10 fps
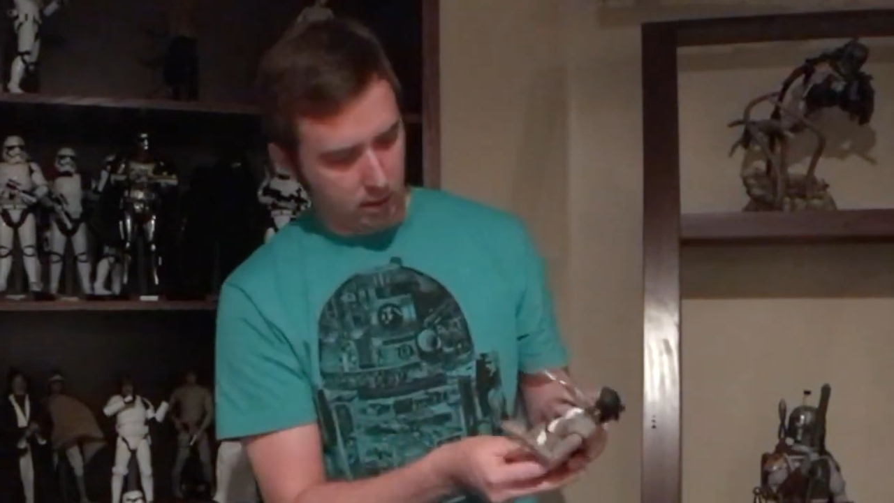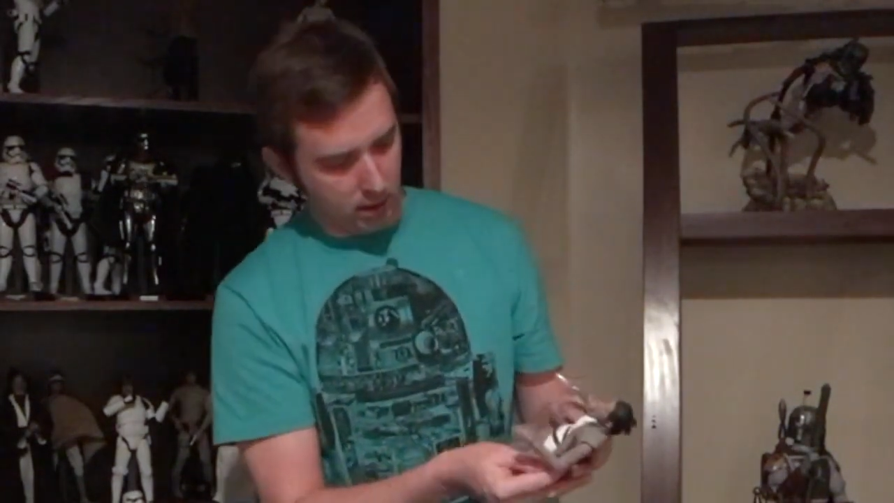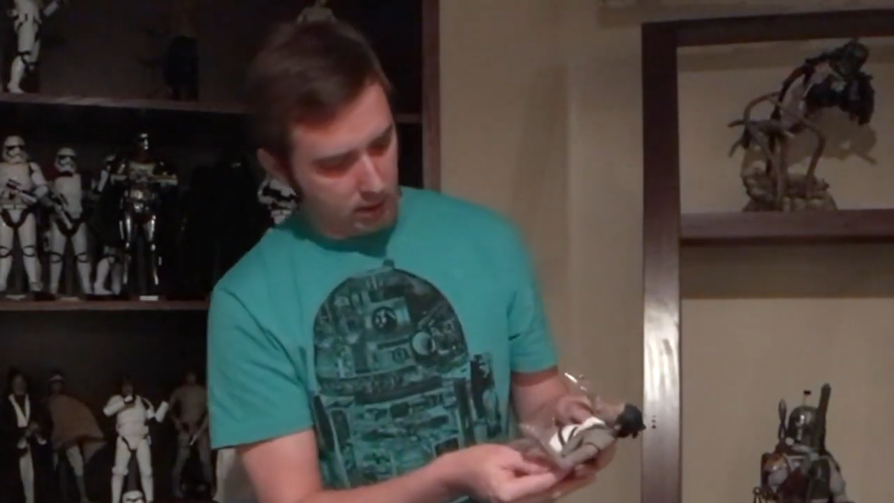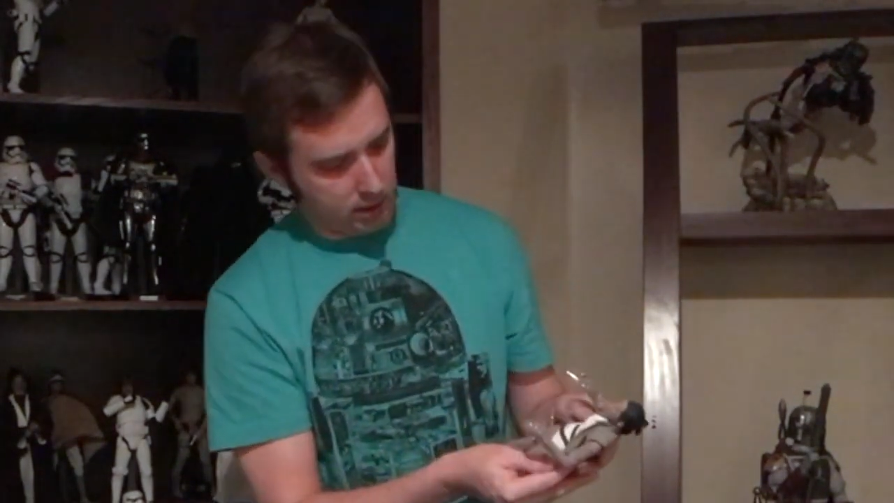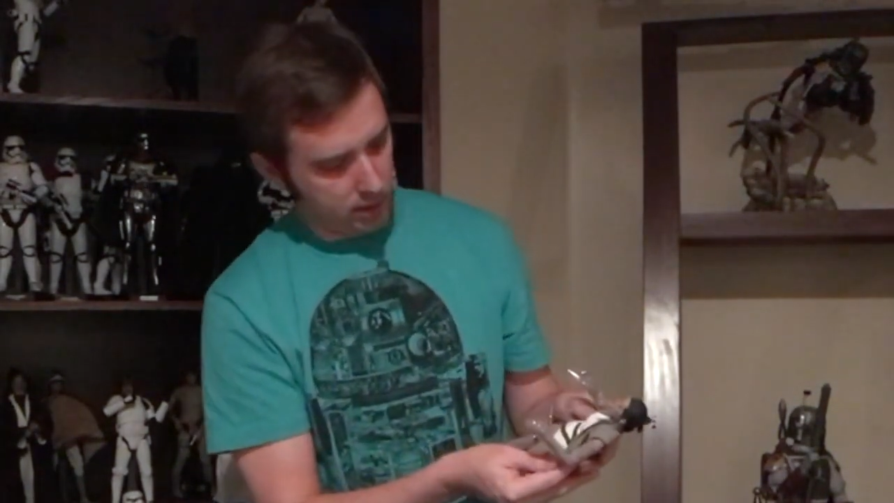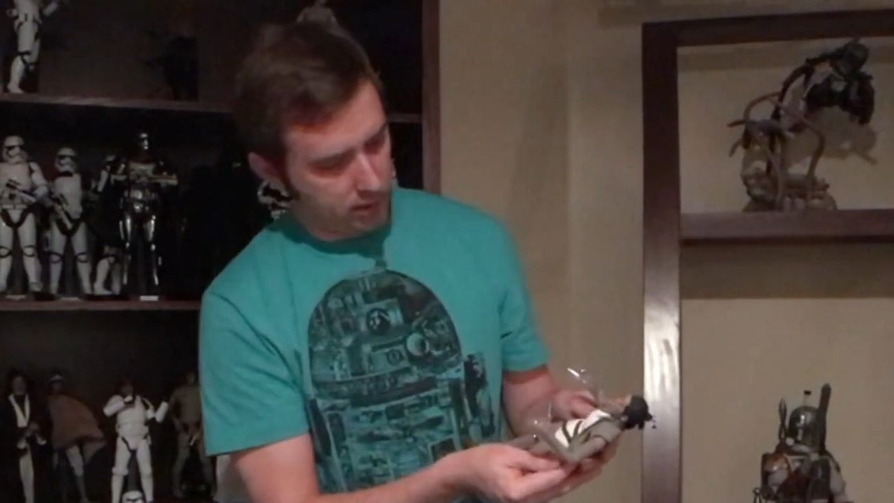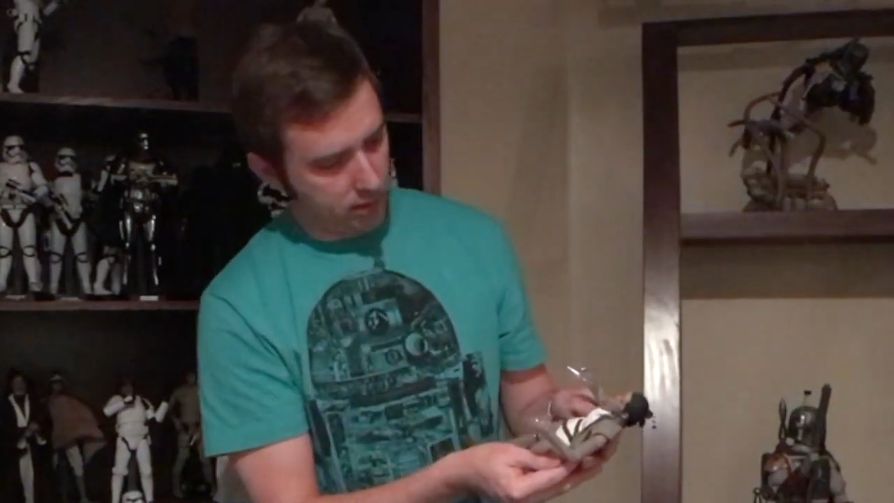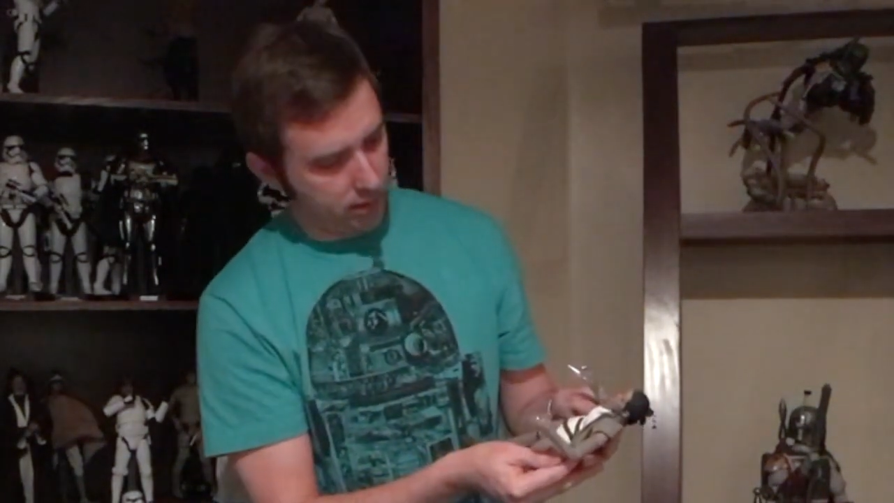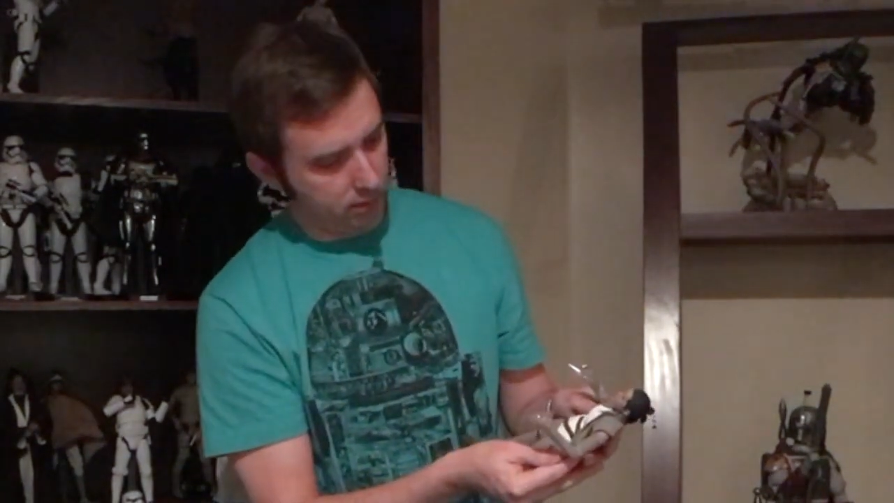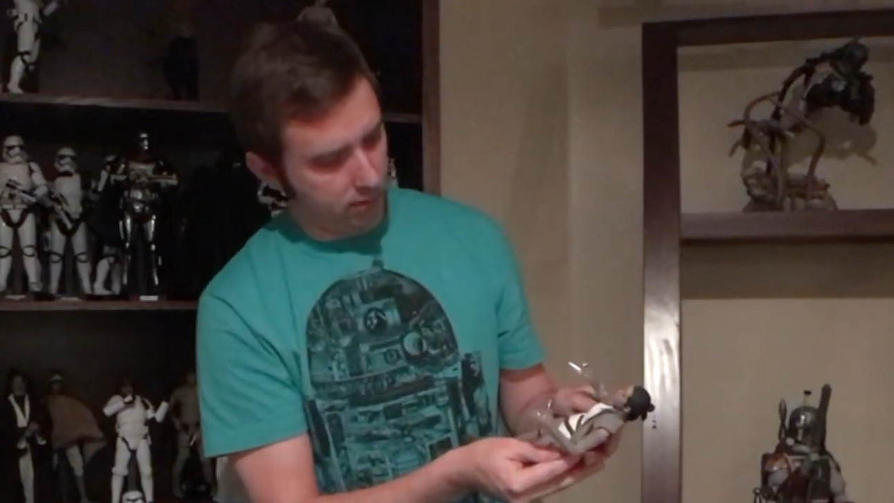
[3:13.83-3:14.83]
Nice
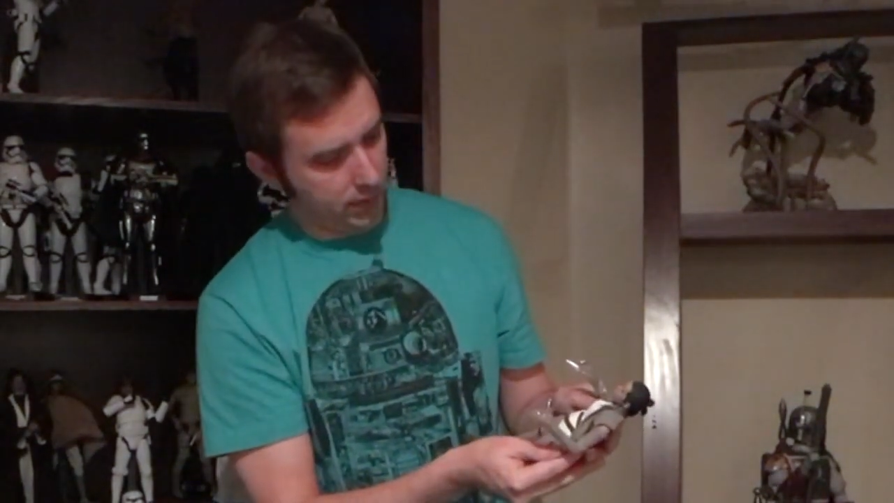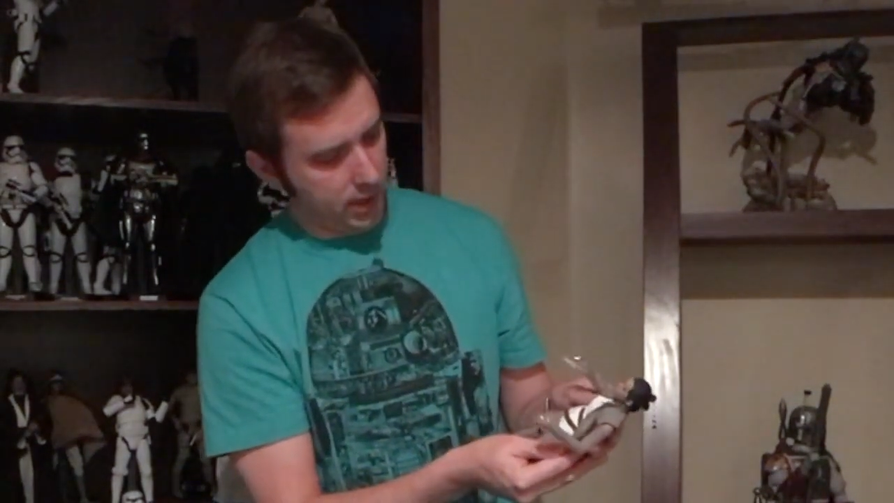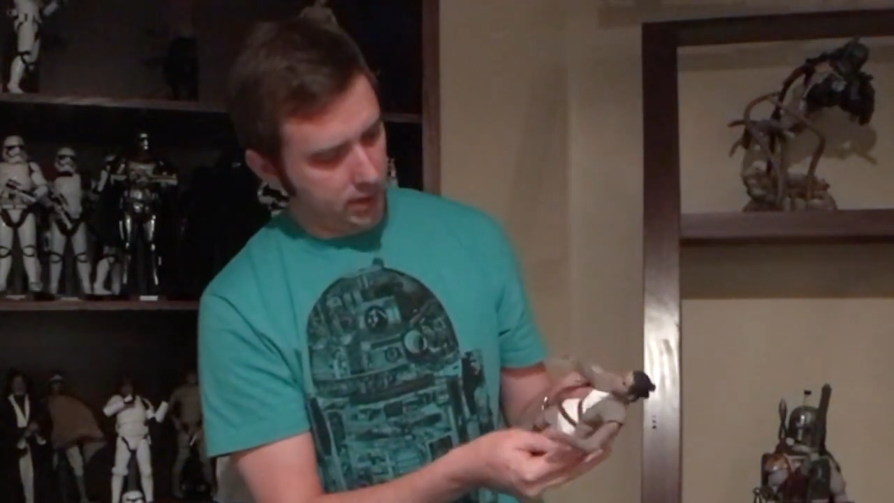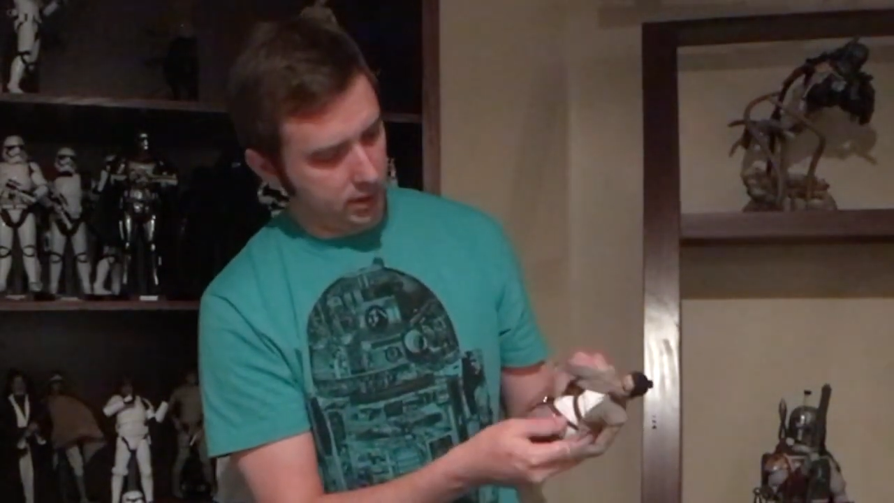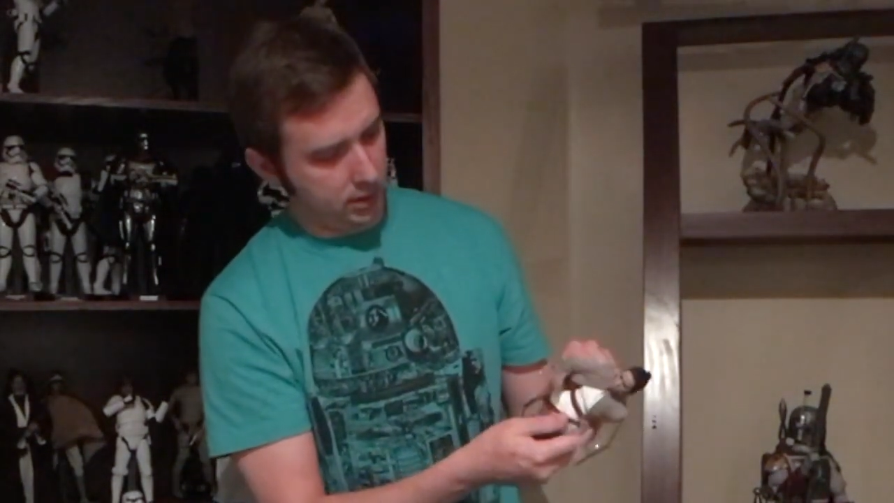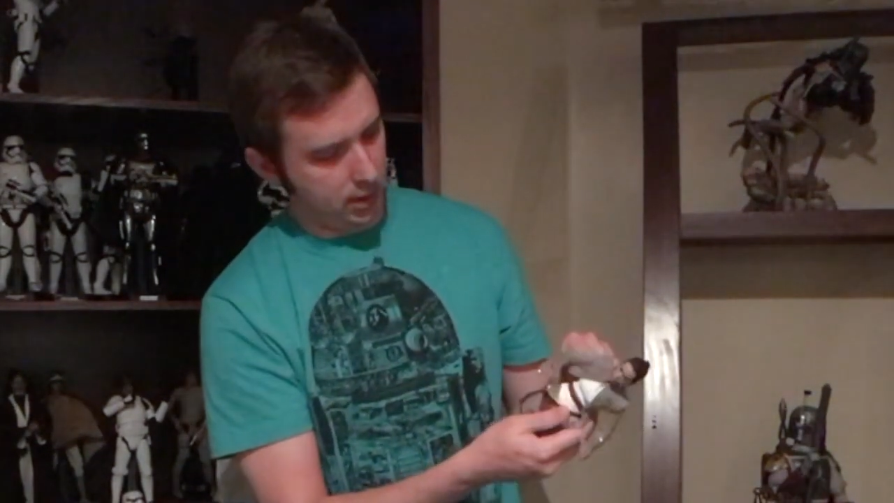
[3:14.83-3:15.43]
vest